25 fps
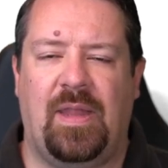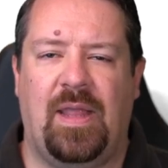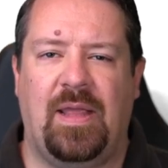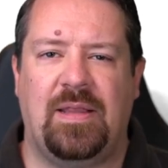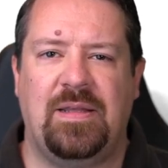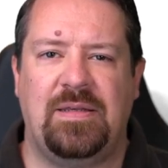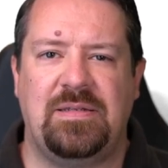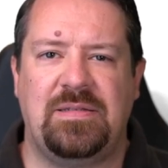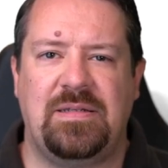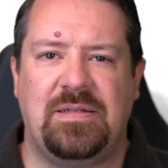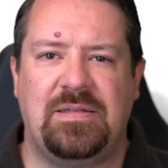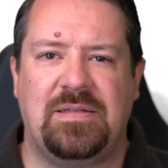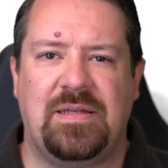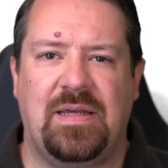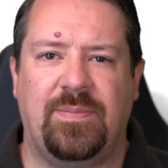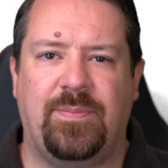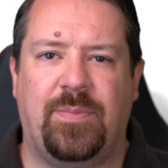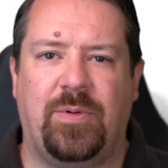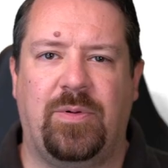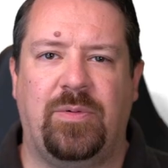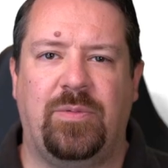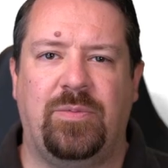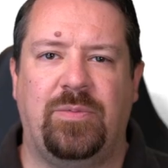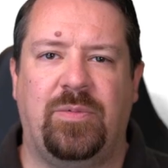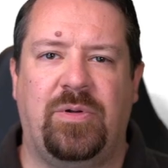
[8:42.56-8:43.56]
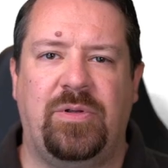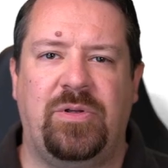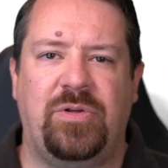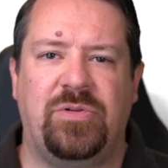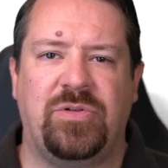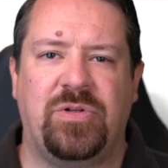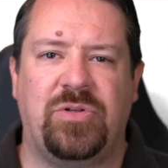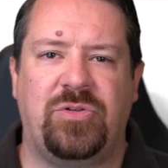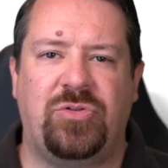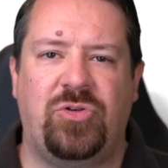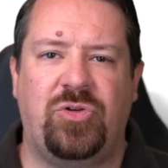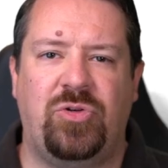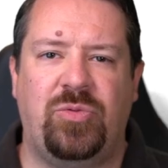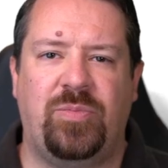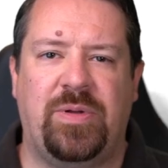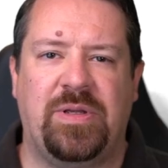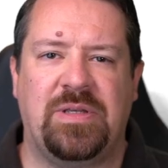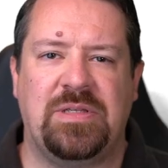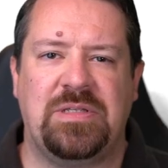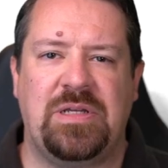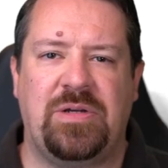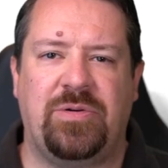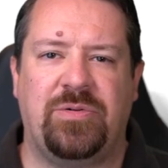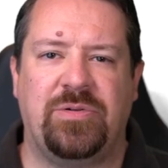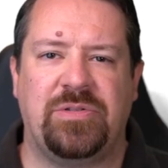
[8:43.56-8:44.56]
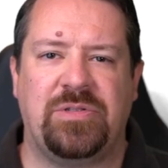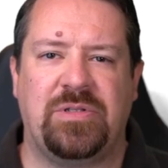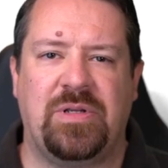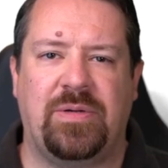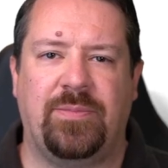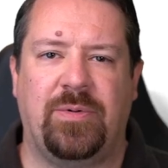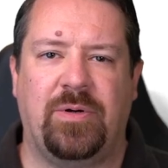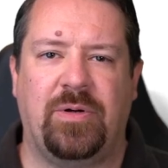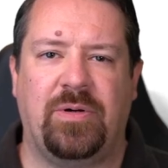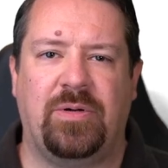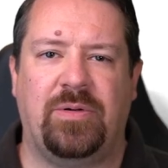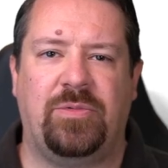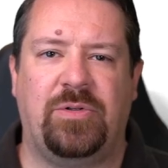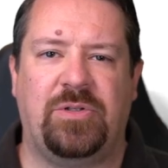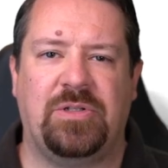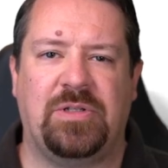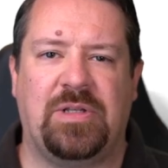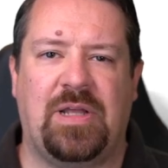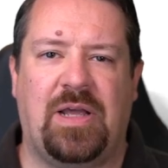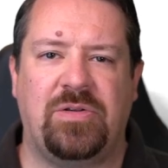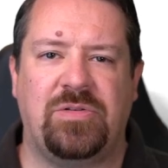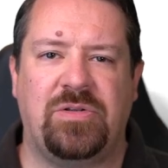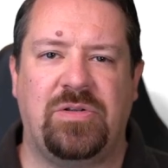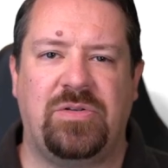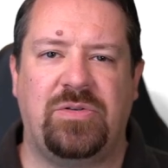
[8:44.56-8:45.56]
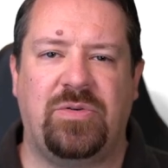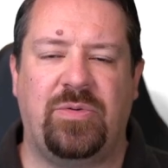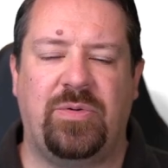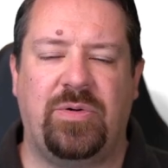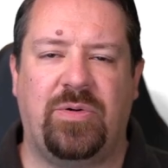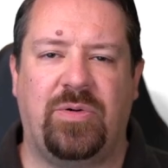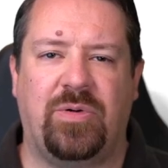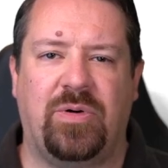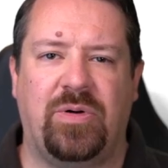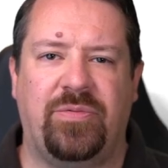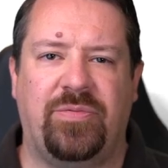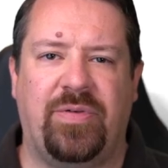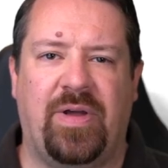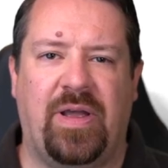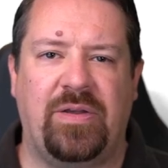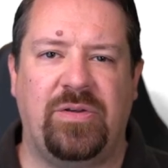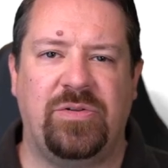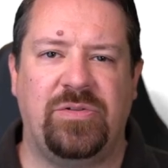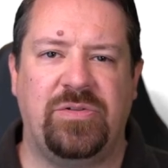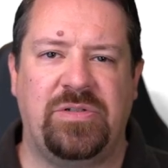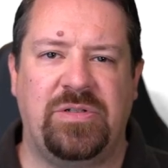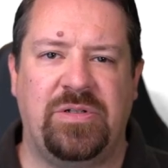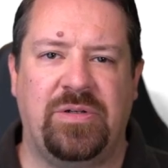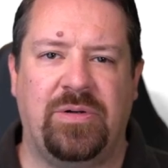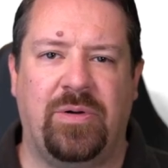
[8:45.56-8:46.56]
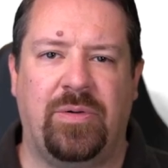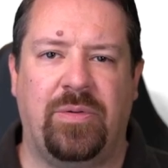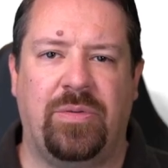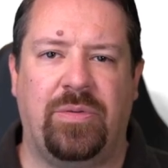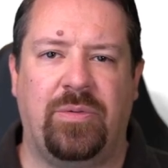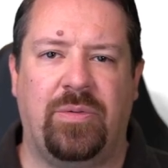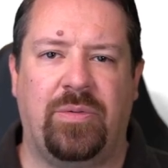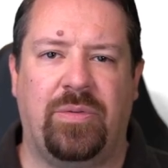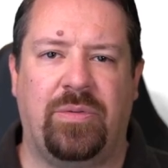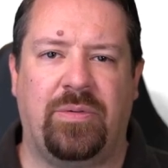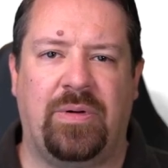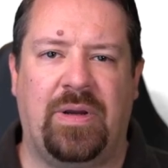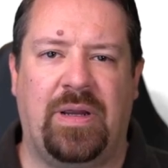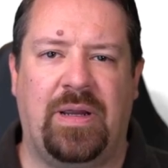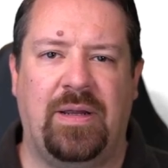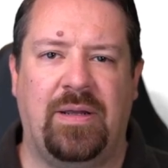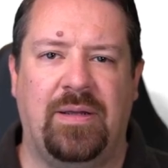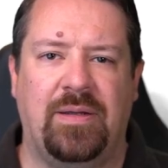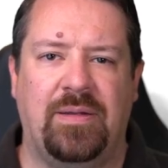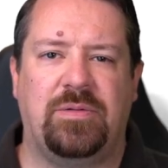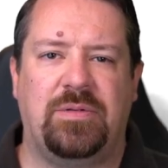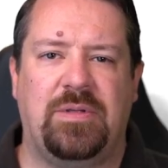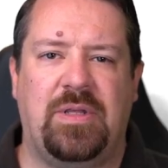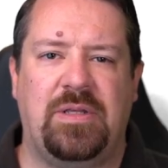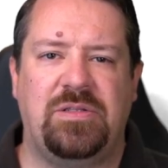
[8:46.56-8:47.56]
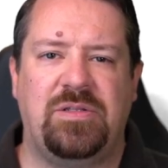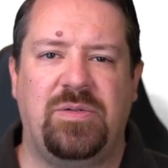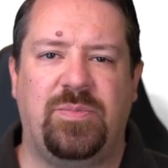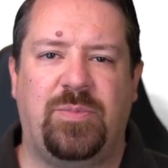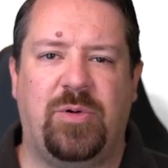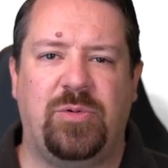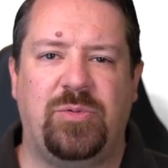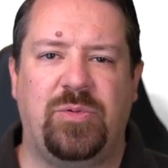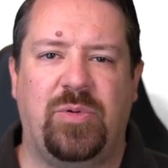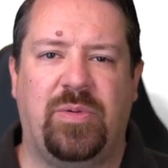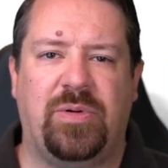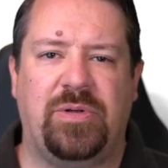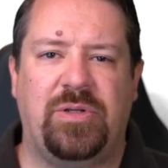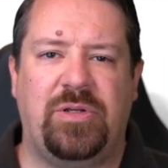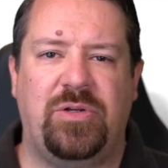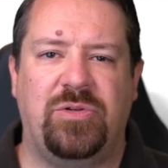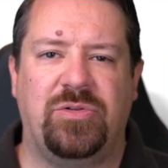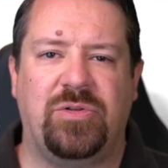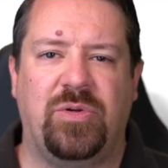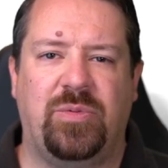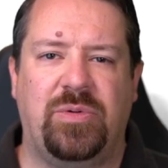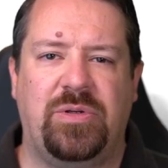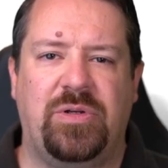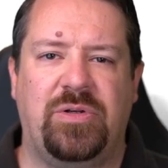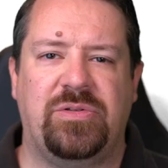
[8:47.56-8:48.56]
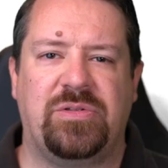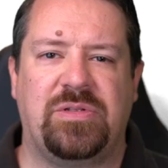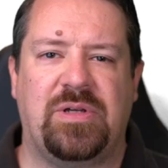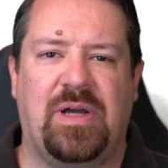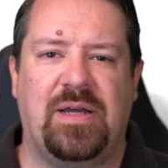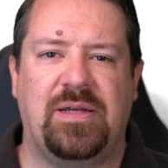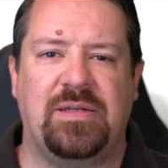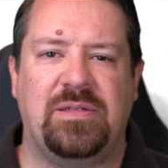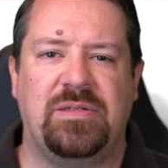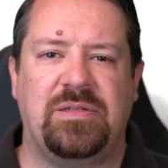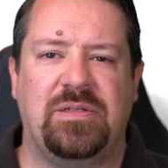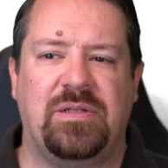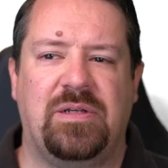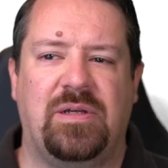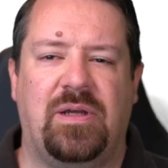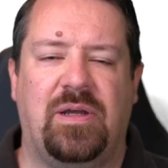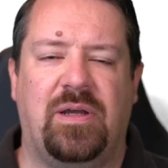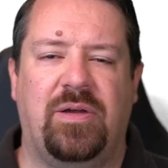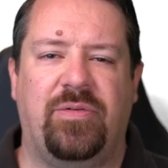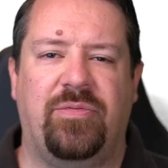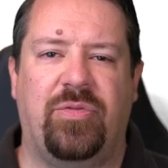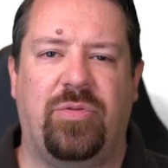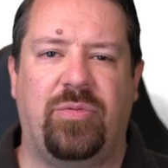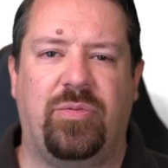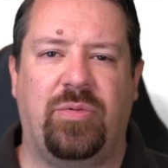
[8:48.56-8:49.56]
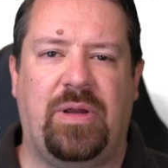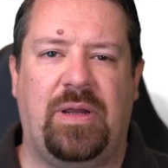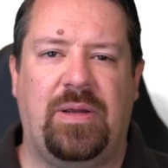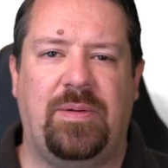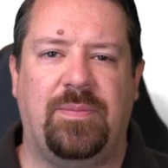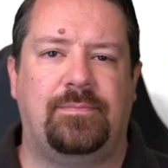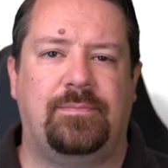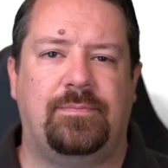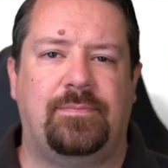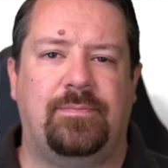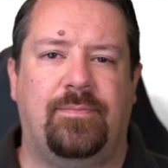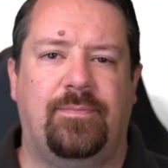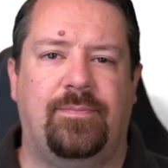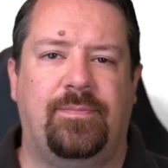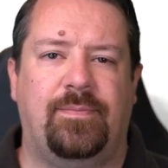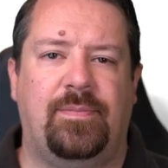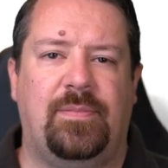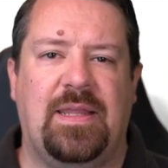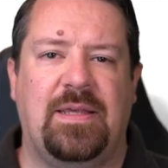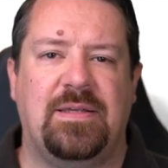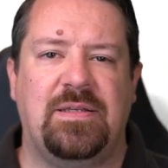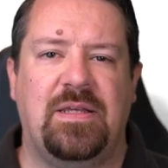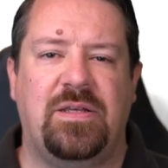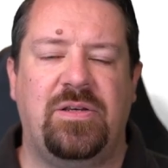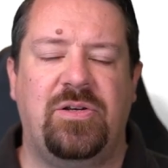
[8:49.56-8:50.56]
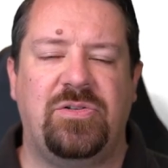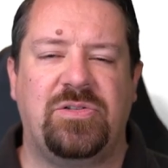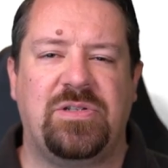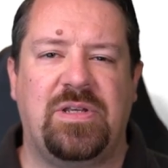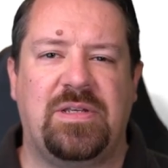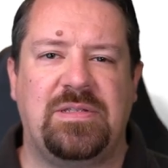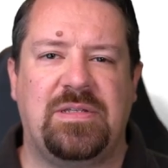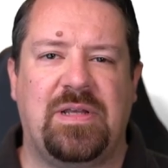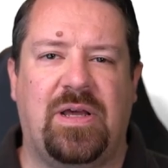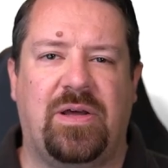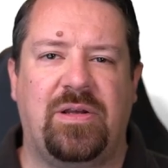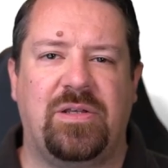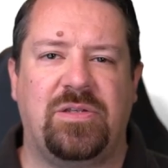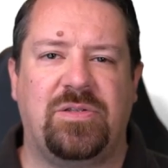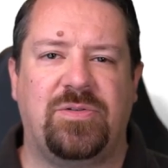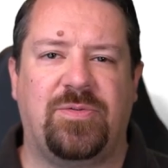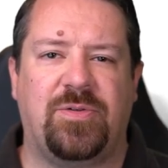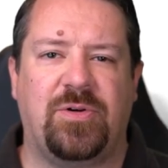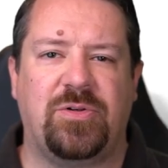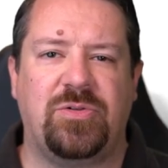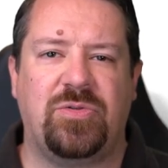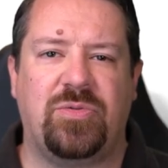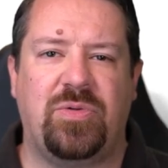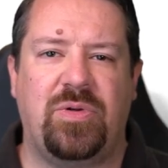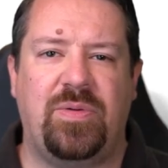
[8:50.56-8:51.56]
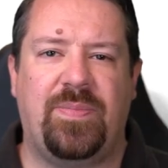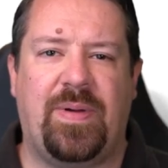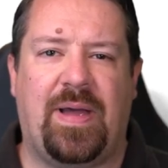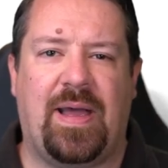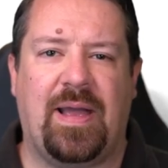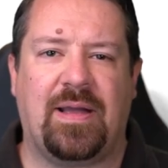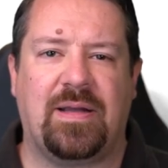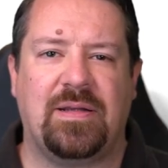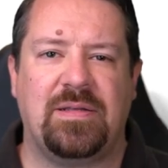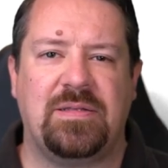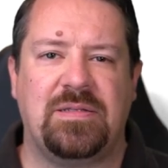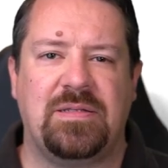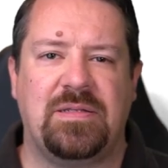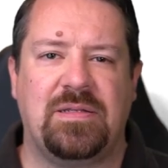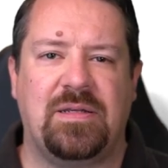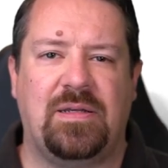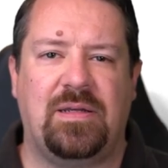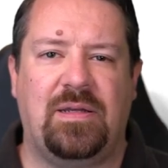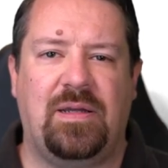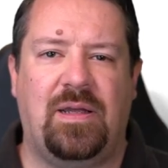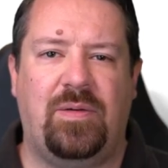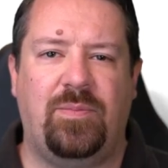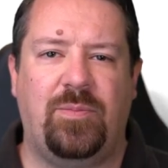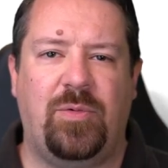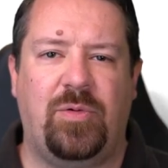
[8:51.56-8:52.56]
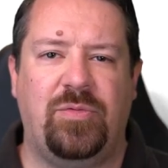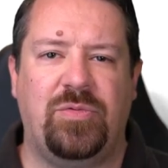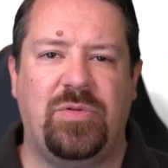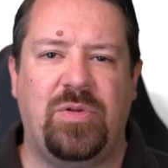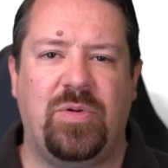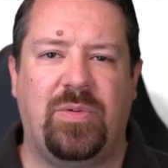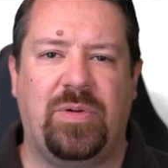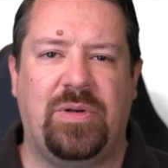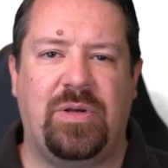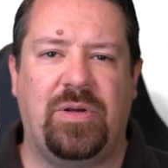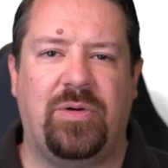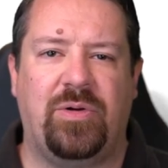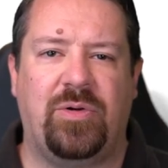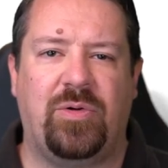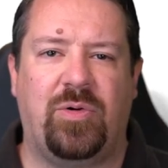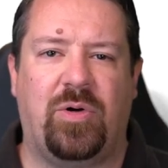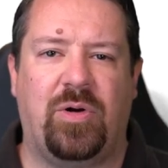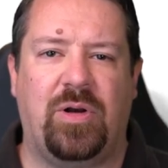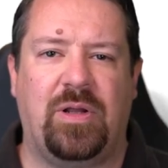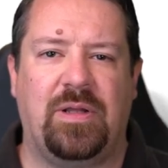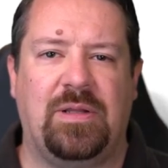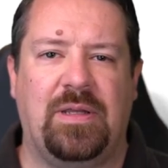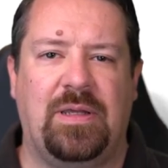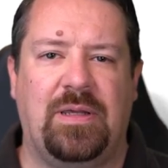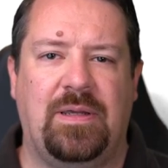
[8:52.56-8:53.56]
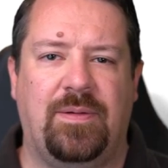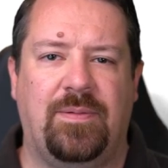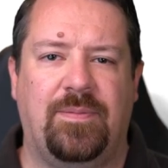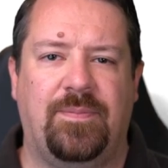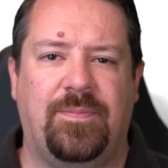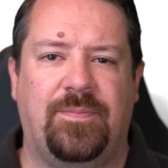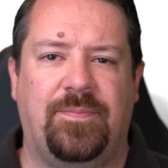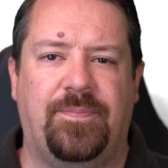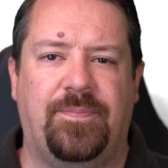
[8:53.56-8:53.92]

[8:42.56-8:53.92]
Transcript: In this example, we'll use a two-bit sequence number, which allows us to record values zero through three. Then suppose we want to use a window size of three. The sender sends out its first three packets and moves the window accordingly.